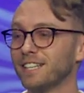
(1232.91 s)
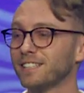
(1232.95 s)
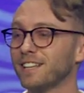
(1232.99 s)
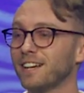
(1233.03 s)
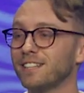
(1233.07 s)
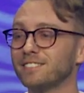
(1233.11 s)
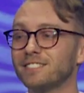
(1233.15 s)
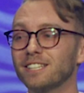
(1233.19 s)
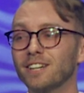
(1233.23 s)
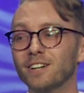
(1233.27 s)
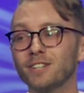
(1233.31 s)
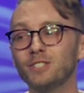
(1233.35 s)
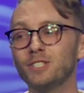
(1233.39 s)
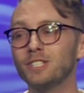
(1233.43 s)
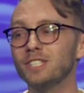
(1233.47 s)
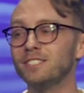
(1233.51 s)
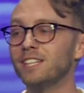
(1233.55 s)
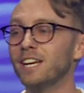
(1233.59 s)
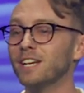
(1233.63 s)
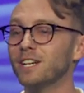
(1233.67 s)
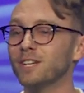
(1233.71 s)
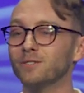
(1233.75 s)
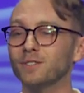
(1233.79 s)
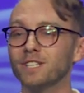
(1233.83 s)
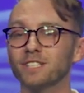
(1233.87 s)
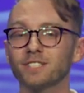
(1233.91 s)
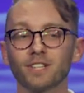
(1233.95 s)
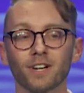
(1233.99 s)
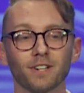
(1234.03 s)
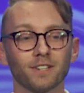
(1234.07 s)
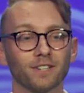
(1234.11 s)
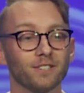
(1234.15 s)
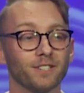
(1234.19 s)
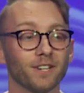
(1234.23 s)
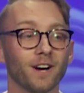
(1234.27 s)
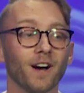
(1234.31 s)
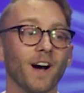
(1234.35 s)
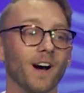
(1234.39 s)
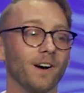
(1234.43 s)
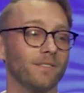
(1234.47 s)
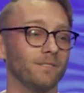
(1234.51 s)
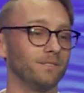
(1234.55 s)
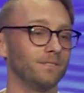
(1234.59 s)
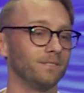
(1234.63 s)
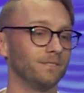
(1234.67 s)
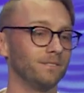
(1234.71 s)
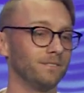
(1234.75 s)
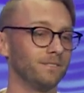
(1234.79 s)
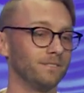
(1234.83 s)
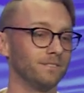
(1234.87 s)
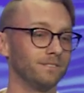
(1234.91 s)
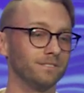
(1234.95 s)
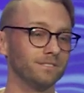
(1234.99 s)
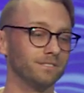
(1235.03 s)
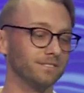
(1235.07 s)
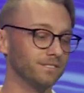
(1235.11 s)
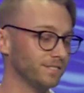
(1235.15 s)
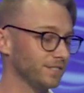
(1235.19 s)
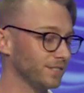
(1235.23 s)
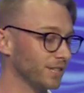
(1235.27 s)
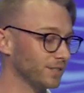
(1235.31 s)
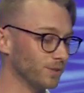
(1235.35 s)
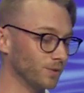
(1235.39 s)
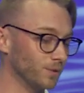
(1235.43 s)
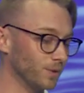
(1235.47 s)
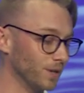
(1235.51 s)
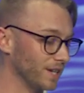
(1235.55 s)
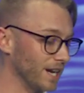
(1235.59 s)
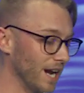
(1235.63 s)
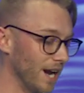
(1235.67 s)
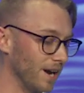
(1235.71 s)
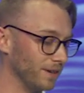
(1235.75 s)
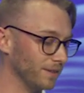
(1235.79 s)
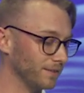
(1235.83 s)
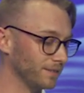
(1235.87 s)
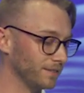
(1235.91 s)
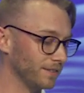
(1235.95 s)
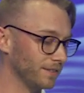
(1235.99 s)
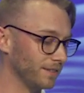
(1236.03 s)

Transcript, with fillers: God tells you to take a risk on a job, it doesn't work out.